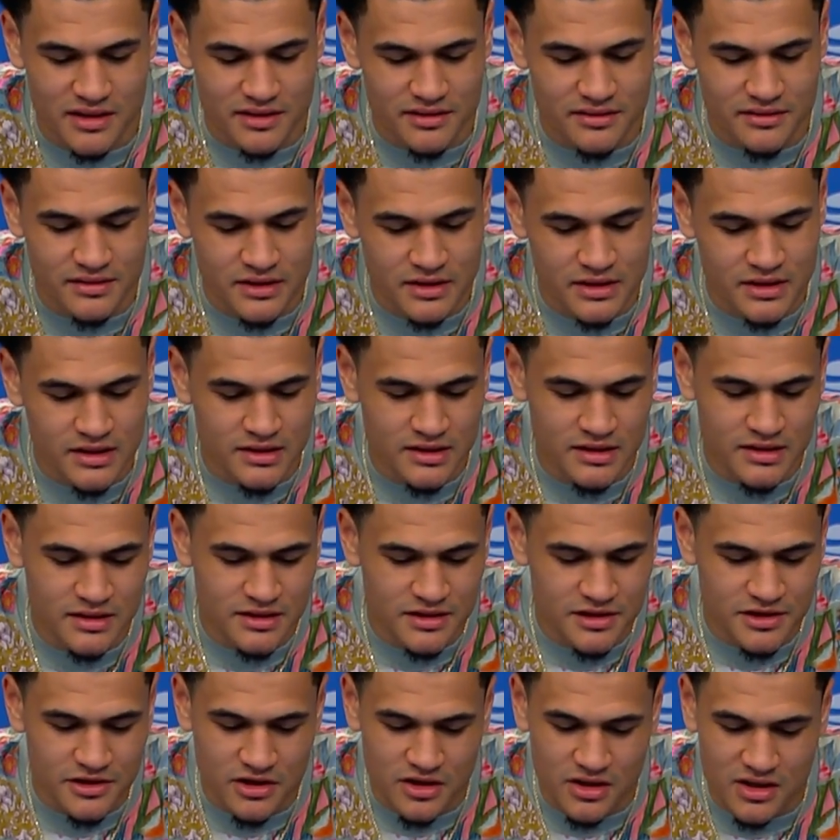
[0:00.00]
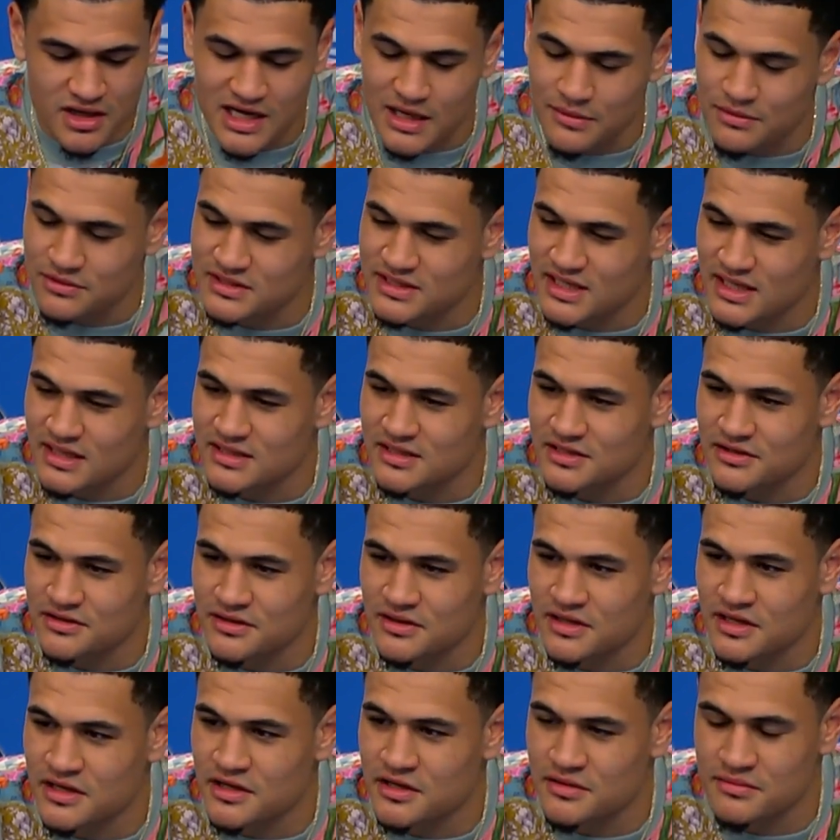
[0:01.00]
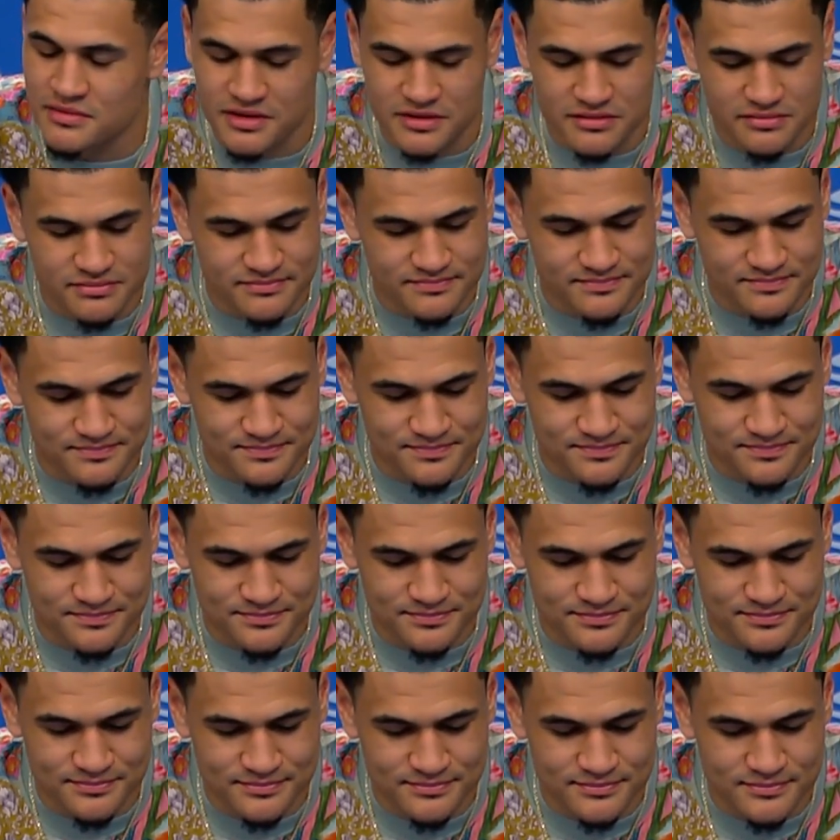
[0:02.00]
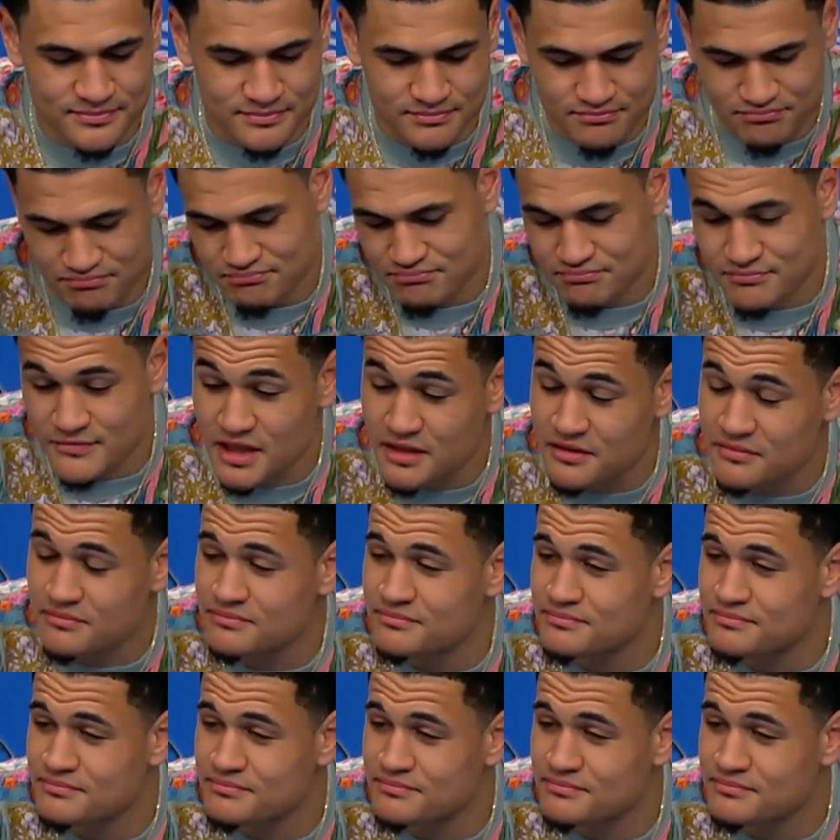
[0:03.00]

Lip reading: And, you know, a couple texts here and there, but, yeah.